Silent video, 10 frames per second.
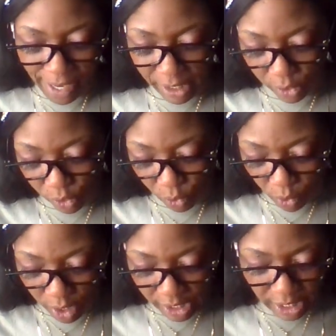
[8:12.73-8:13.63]
Ace of
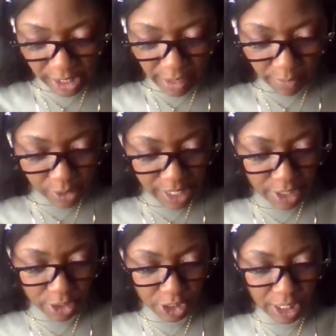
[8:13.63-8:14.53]
Swords, Lover's
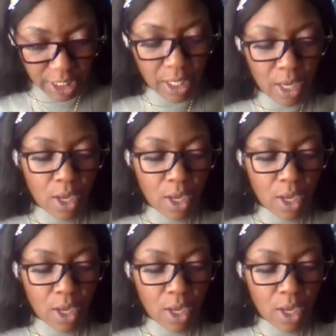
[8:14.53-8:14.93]
Energy.